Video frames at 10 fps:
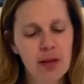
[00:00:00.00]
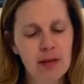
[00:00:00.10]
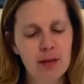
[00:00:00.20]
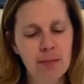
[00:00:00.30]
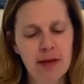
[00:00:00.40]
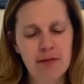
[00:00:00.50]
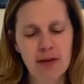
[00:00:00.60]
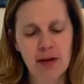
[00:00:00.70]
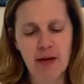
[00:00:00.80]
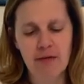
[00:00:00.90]
The
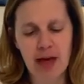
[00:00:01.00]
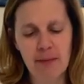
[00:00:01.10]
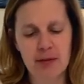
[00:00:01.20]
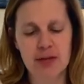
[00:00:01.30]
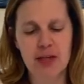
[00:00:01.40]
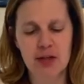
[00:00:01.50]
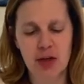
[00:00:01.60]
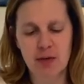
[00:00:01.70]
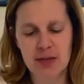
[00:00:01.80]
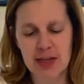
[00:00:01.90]
benefit of that
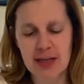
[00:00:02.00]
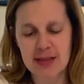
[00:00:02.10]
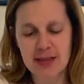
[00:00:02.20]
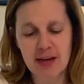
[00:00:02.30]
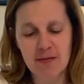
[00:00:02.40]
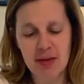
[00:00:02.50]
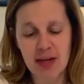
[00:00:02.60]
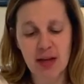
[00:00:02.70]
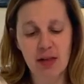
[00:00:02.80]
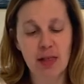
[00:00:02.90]
procedure was that instead of
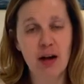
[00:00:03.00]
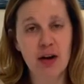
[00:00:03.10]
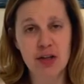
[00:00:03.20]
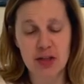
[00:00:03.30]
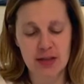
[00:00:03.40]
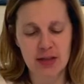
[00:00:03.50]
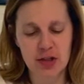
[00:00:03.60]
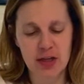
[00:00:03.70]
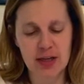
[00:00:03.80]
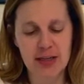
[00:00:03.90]
making a large
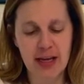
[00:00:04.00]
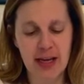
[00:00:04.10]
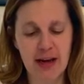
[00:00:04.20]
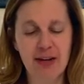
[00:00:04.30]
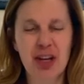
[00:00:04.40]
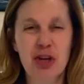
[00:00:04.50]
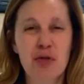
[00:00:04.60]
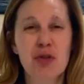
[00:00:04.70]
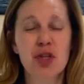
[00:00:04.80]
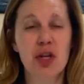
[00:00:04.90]
incision and taking out a
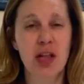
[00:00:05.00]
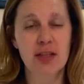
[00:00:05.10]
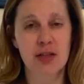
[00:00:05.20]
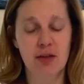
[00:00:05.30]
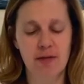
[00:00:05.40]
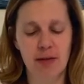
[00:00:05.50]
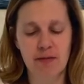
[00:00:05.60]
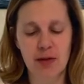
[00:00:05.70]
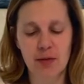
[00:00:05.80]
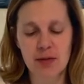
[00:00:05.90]
huge cluster of lymph
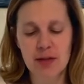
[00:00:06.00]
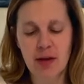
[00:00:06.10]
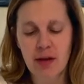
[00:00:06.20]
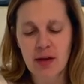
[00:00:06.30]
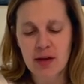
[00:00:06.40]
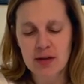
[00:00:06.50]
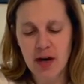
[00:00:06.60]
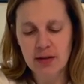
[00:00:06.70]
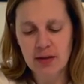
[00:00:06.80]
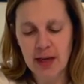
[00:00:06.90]
nodes,
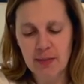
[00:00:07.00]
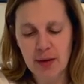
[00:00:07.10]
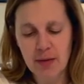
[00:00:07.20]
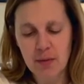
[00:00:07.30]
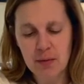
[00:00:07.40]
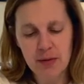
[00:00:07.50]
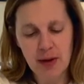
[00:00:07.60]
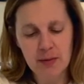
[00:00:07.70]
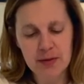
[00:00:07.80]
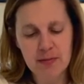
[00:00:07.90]
Dr. Leckman would be
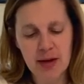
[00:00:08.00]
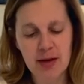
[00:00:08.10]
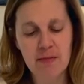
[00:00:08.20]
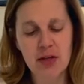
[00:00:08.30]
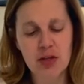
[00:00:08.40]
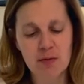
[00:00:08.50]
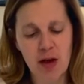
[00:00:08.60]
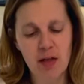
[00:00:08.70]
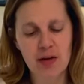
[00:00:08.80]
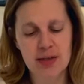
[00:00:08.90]
able to make a much
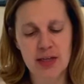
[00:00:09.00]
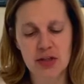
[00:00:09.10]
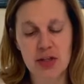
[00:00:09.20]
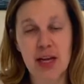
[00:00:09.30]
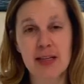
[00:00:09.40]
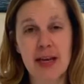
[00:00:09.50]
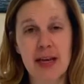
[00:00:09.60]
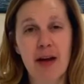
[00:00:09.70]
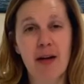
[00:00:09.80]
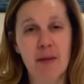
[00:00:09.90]
smaller incision and take
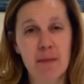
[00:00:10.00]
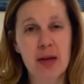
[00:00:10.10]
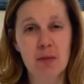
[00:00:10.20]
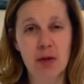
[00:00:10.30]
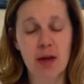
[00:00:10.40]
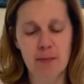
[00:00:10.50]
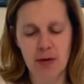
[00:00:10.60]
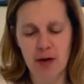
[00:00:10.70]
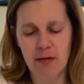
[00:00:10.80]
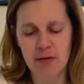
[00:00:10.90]
out a minimal
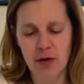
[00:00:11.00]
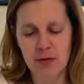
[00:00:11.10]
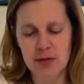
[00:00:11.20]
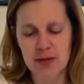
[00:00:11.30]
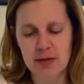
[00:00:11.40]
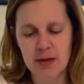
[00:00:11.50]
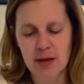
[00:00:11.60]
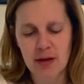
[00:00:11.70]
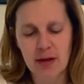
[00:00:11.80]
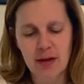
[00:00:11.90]
number of nodes.
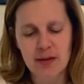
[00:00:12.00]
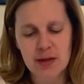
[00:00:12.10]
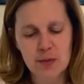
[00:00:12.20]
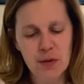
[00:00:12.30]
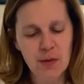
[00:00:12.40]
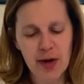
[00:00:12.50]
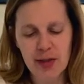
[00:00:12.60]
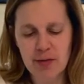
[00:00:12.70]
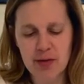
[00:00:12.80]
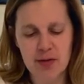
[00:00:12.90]
This would
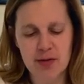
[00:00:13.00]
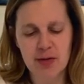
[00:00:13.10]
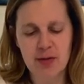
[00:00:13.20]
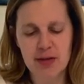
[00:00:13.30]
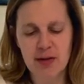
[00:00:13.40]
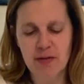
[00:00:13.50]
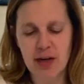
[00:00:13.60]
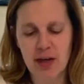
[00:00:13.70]
greatly reduce the risk of getting